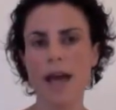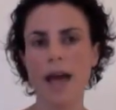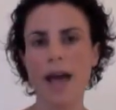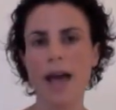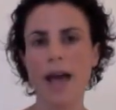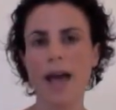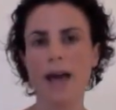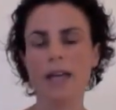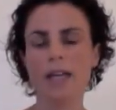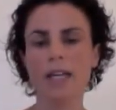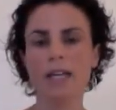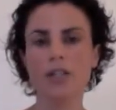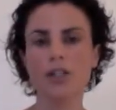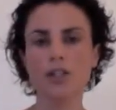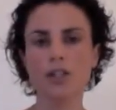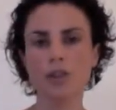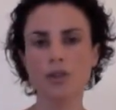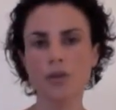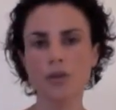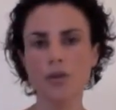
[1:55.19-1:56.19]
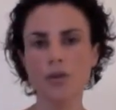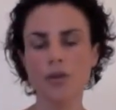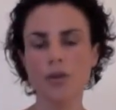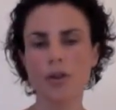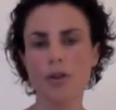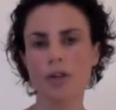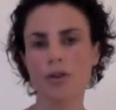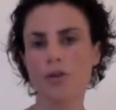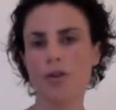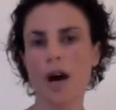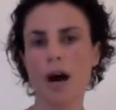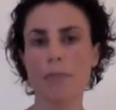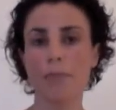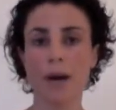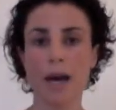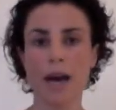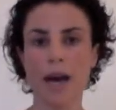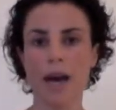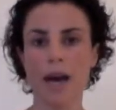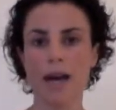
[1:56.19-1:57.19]
and ensure that your upper
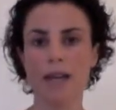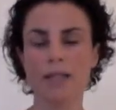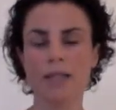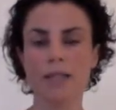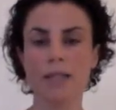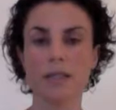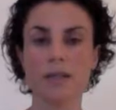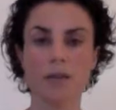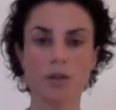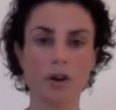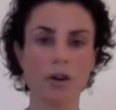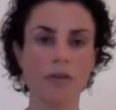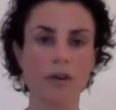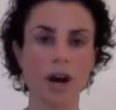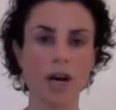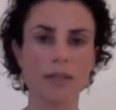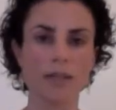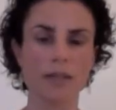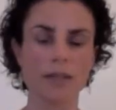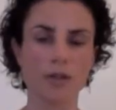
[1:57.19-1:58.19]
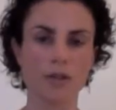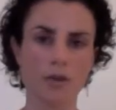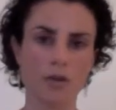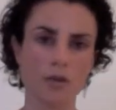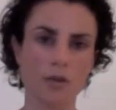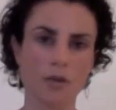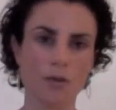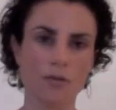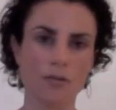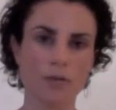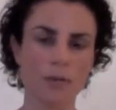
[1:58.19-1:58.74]
hand is not rising at all.